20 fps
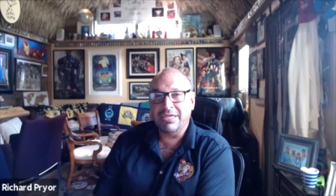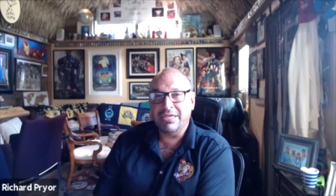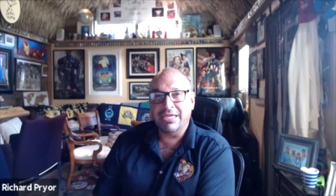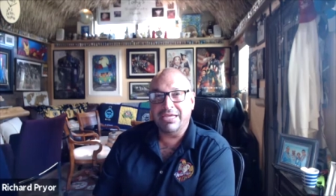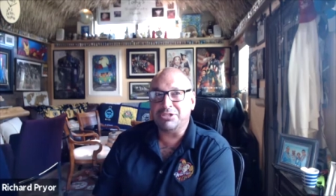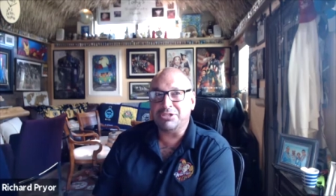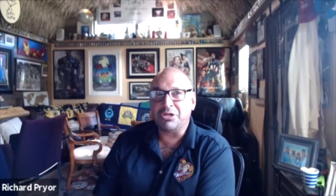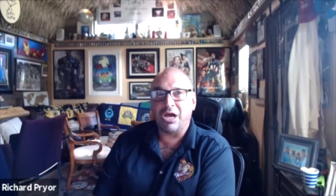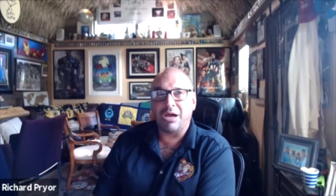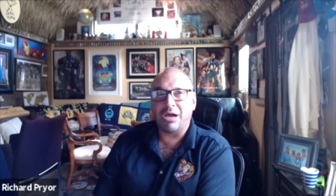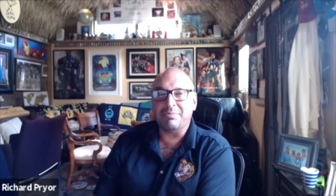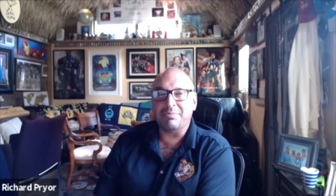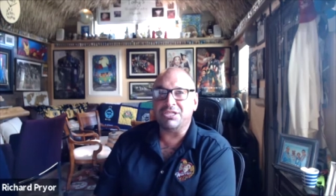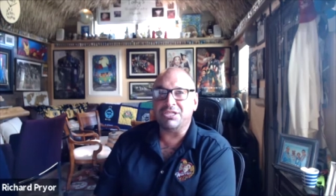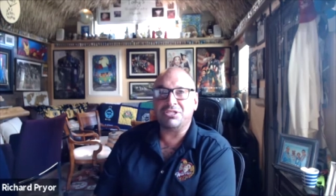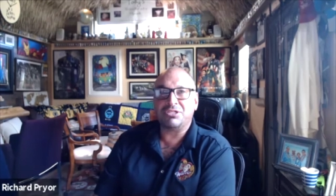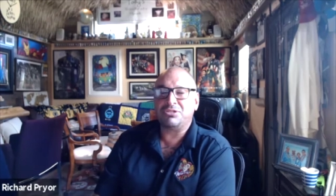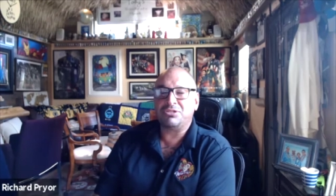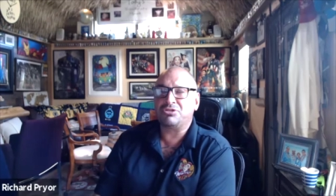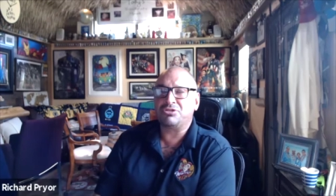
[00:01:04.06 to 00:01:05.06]
He taught me
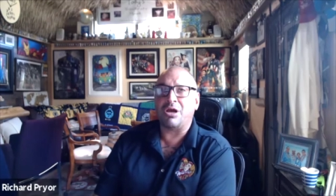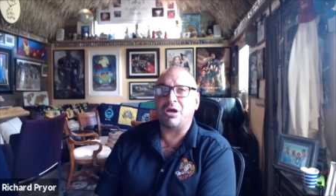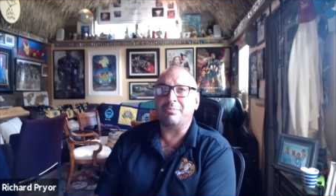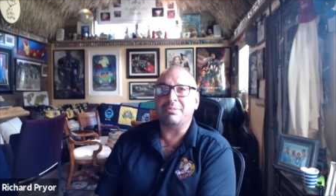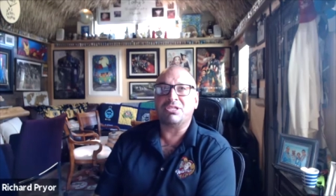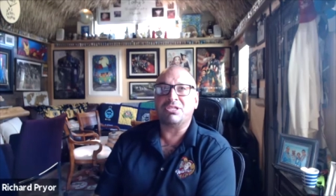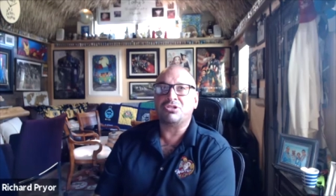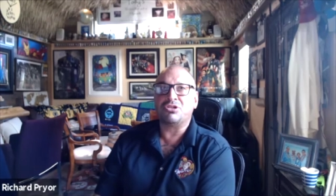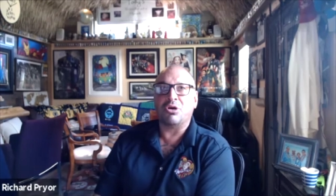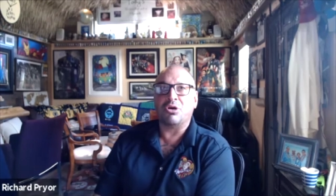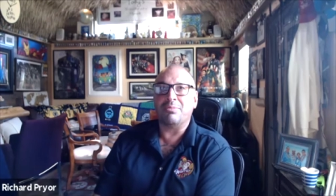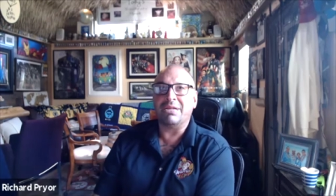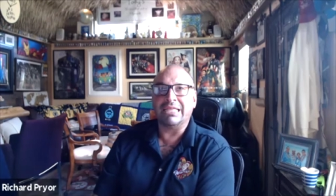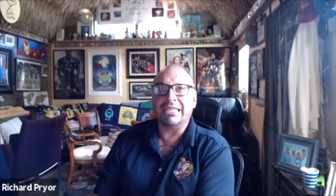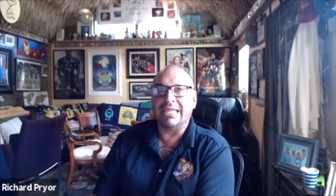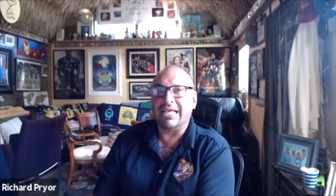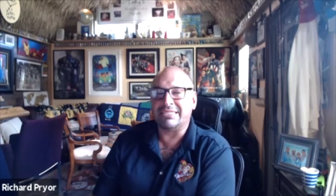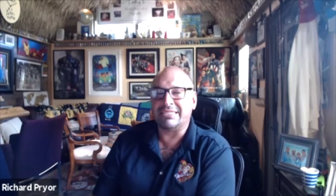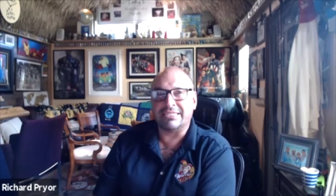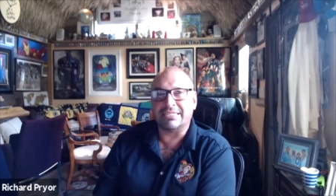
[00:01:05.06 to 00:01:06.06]
so many
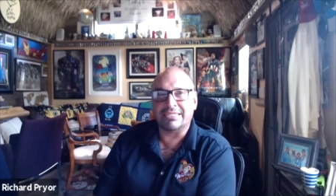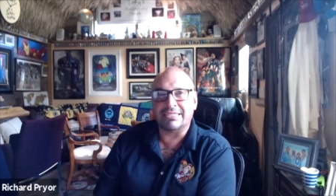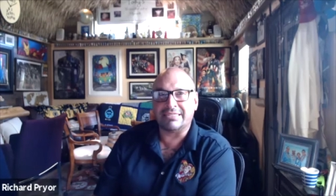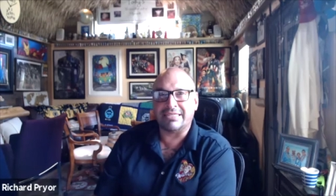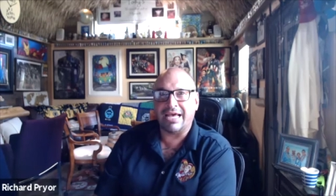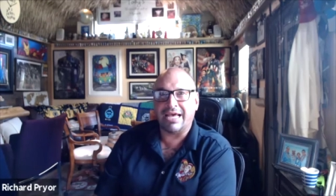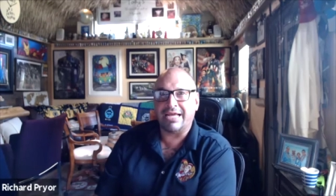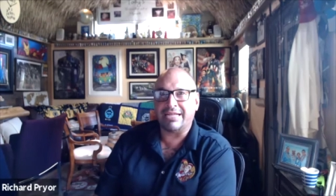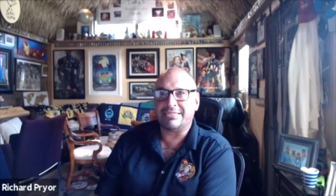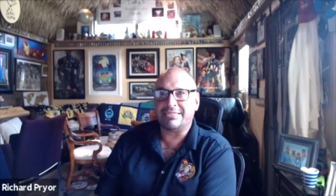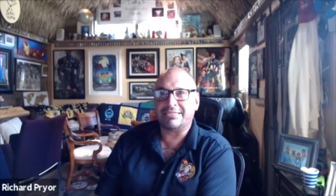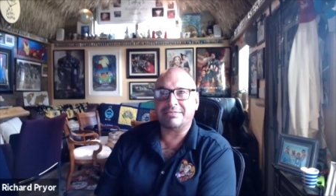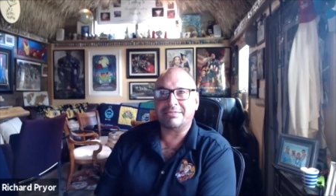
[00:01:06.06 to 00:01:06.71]
lessons that,